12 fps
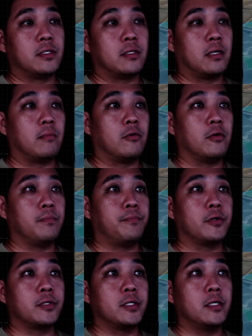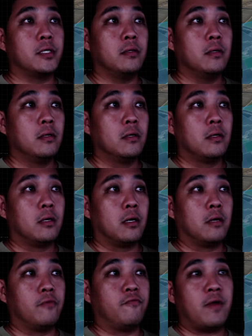are more important.
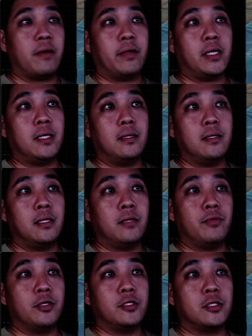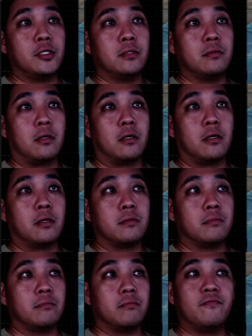A very hilly region,
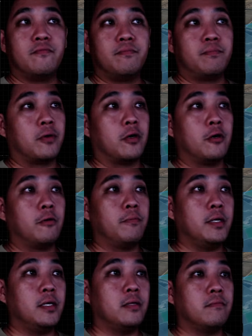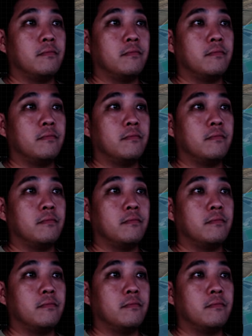probably